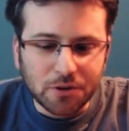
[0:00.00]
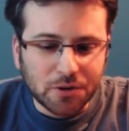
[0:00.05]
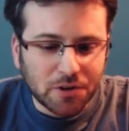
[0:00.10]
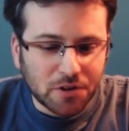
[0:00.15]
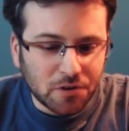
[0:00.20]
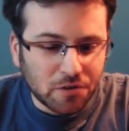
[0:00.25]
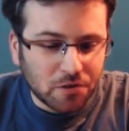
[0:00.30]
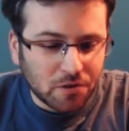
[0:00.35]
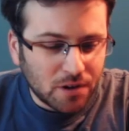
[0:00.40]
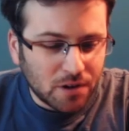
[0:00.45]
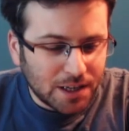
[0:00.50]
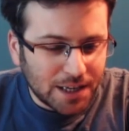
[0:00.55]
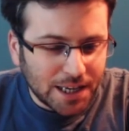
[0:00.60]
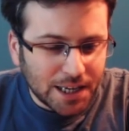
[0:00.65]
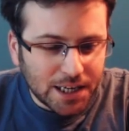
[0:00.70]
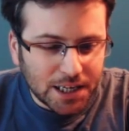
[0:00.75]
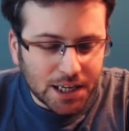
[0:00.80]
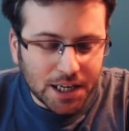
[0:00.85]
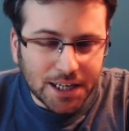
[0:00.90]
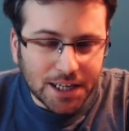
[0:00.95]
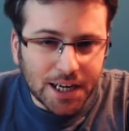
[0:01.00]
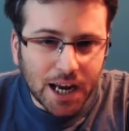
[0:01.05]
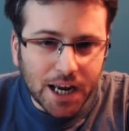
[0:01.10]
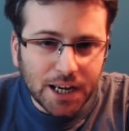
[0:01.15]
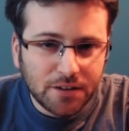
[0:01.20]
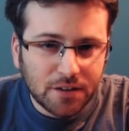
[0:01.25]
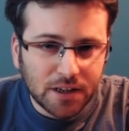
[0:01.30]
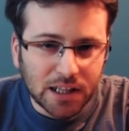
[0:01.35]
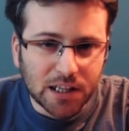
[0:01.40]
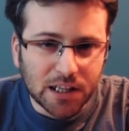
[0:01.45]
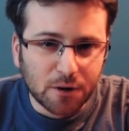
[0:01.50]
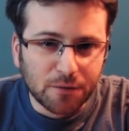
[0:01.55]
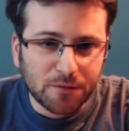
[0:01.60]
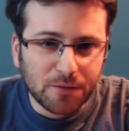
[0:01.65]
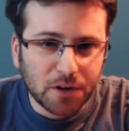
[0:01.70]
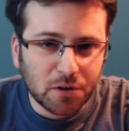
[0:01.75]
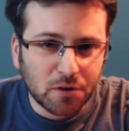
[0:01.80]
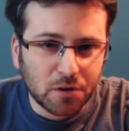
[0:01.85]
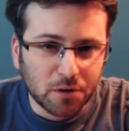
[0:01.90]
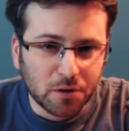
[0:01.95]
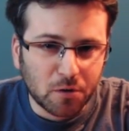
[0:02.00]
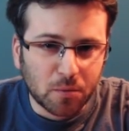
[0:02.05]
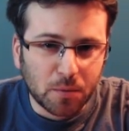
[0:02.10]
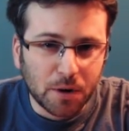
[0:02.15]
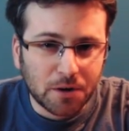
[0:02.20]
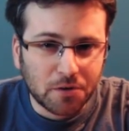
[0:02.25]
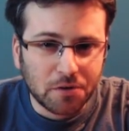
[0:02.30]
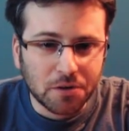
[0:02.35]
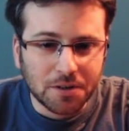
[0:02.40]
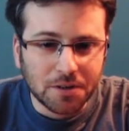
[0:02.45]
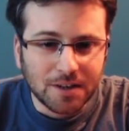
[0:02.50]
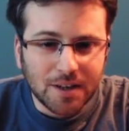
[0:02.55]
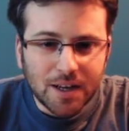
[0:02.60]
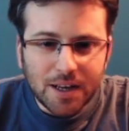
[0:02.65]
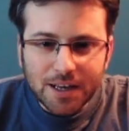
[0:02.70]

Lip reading: just getting a nice, clear facial expression,